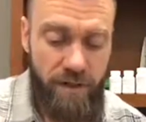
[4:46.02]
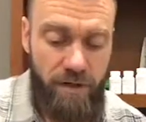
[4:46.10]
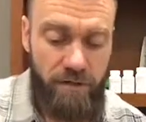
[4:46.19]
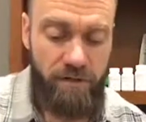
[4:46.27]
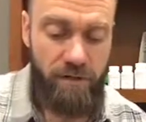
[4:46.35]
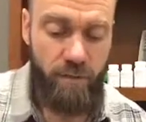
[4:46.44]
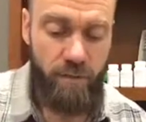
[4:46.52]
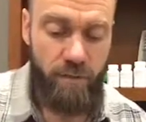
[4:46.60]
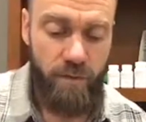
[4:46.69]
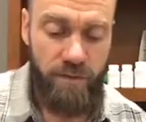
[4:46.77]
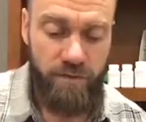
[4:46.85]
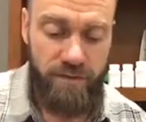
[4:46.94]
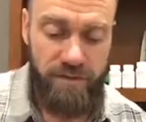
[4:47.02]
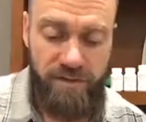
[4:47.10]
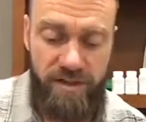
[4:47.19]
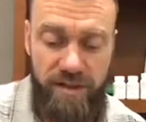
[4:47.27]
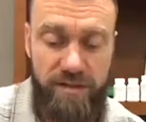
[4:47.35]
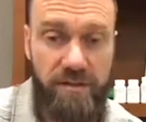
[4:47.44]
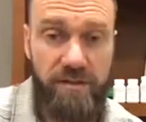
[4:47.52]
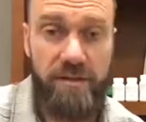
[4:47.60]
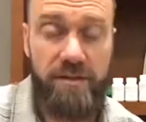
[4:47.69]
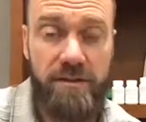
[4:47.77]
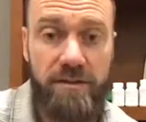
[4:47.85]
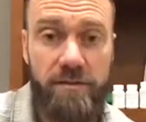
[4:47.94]
So this test is
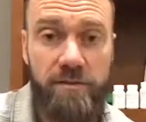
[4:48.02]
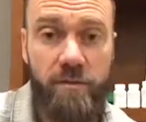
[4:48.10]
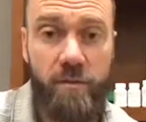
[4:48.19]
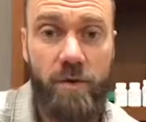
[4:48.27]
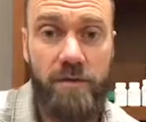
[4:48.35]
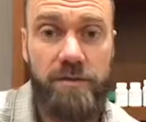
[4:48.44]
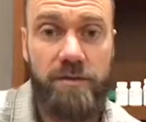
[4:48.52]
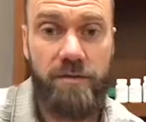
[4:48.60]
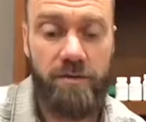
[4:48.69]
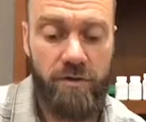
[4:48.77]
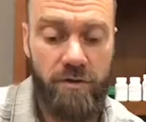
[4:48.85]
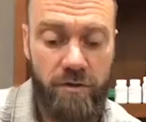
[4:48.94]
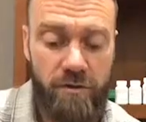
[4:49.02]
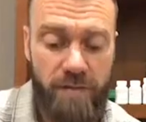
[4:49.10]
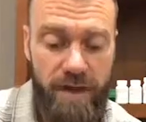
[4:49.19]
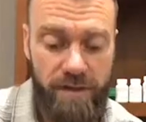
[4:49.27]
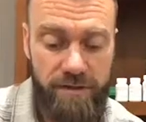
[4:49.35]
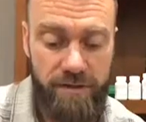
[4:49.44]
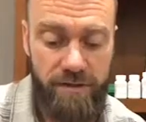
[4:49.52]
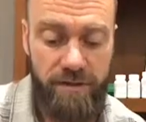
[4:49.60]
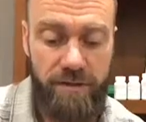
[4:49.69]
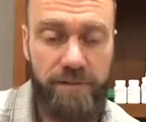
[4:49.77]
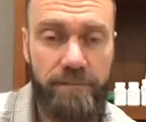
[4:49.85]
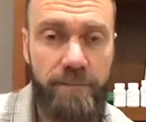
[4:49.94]
going to tell us what good
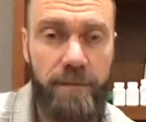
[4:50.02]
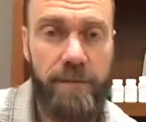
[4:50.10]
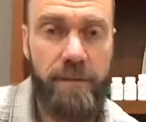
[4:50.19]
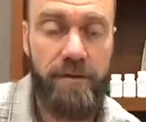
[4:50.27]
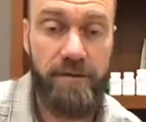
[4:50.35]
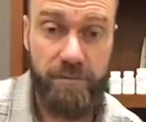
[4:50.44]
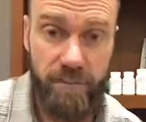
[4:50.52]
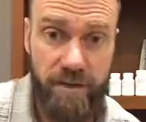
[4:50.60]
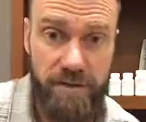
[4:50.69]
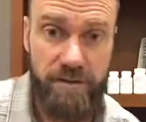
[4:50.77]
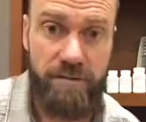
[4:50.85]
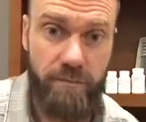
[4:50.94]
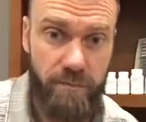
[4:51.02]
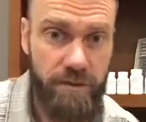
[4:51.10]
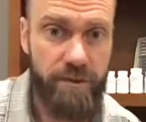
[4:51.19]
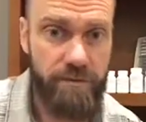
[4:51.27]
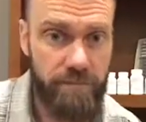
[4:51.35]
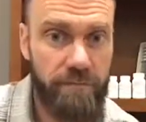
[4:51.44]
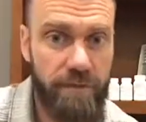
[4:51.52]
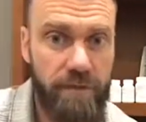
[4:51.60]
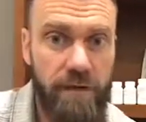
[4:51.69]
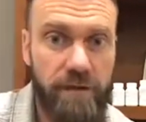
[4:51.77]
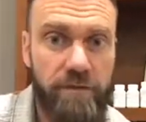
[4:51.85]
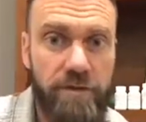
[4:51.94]
bacteria is present, which a
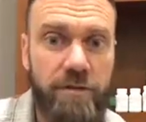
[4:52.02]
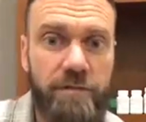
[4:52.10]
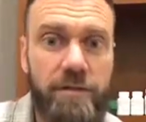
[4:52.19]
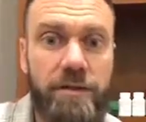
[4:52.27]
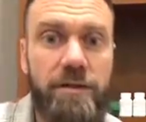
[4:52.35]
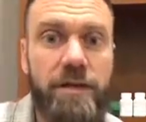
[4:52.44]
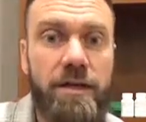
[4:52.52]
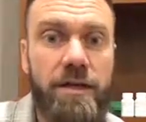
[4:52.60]
lot of it should be,